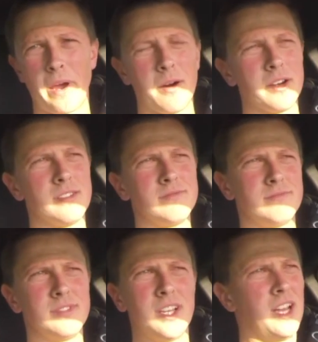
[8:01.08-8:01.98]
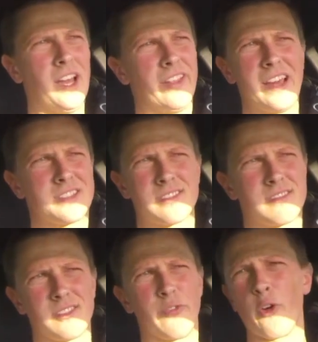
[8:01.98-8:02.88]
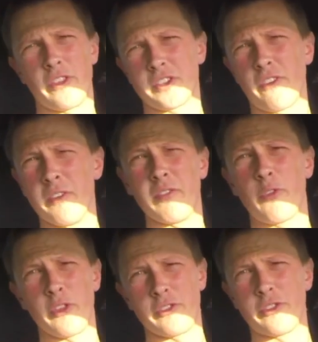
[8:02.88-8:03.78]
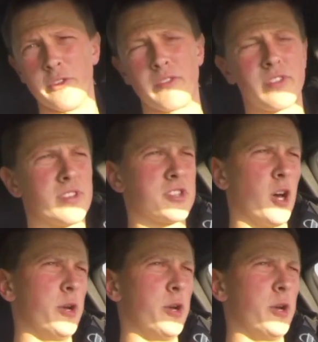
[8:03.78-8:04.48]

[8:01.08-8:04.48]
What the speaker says: horsepower. And that's the furthest from the truth.